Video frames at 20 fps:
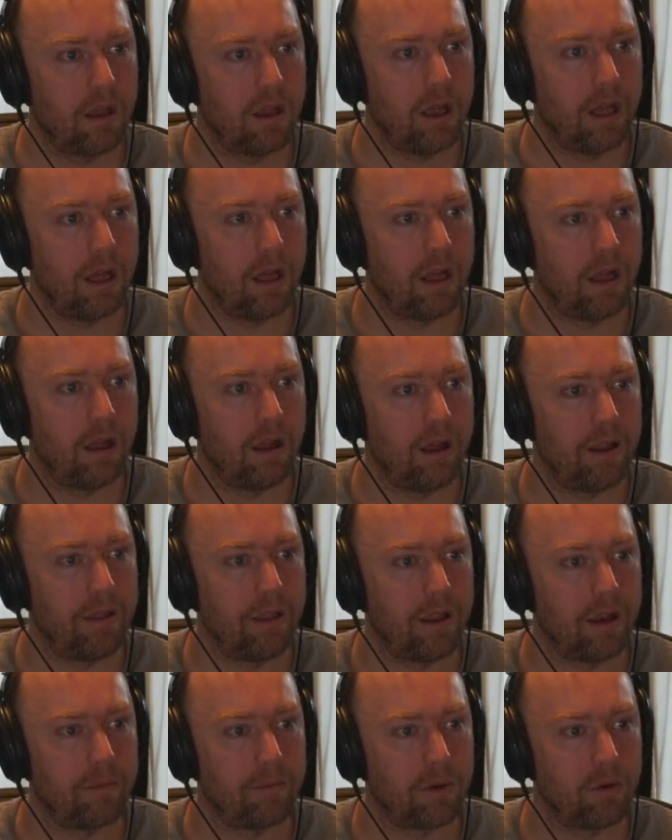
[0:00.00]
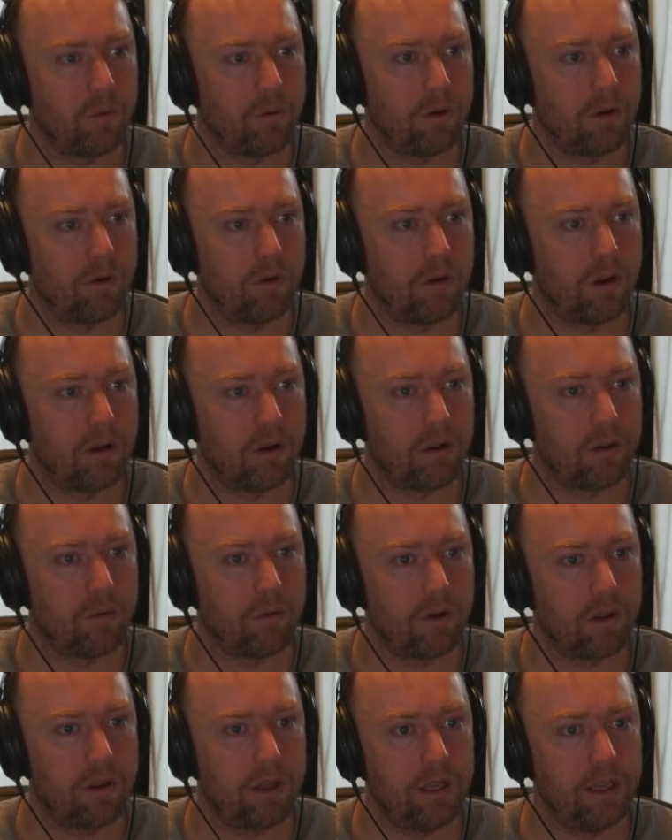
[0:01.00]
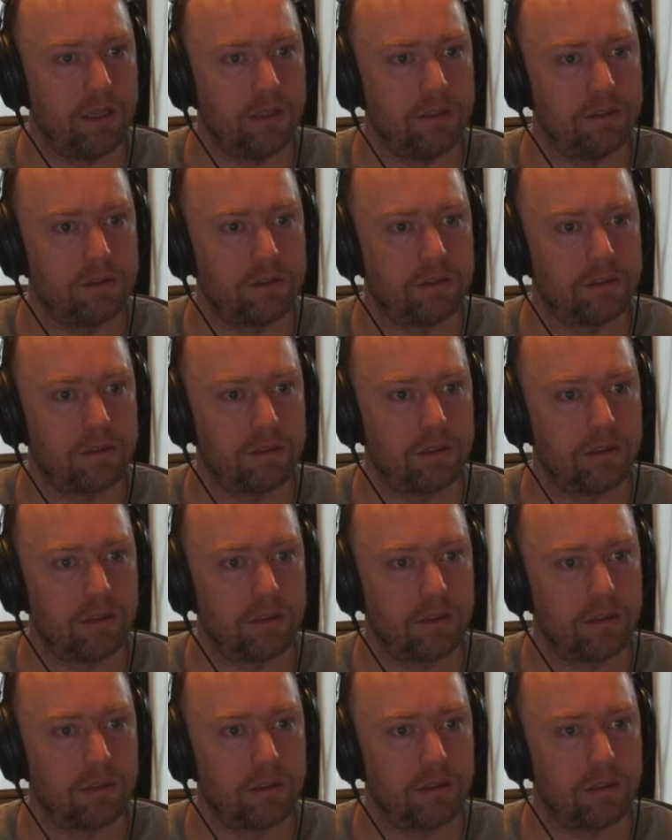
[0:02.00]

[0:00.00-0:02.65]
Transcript: And then I'm going to want another one of these.